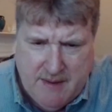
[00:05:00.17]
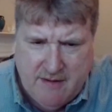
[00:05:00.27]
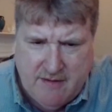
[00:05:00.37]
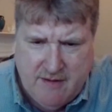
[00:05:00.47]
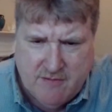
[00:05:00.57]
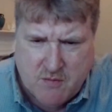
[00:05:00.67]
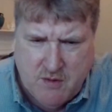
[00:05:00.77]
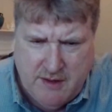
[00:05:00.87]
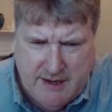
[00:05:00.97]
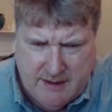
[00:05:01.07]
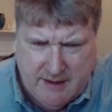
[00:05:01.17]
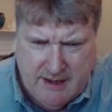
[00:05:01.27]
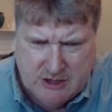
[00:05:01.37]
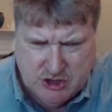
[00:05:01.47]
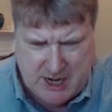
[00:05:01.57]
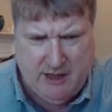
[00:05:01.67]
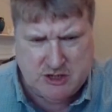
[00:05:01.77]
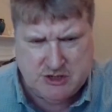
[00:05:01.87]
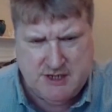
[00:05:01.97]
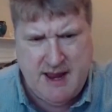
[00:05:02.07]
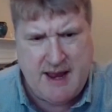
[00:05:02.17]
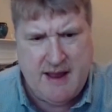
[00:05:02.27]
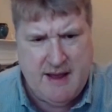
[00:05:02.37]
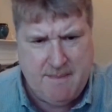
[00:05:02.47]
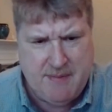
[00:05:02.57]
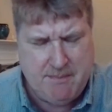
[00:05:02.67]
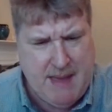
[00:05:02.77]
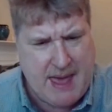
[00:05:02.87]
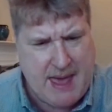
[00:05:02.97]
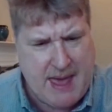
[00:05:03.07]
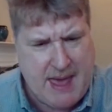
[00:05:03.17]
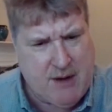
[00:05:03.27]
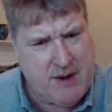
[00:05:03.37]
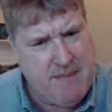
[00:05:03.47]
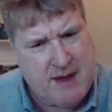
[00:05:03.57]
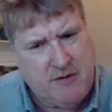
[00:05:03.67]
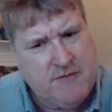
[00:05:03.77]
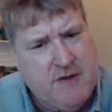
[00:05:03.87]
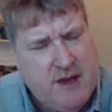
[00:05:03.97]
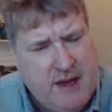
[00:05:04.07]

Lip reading: is really a challenge today. The battery metals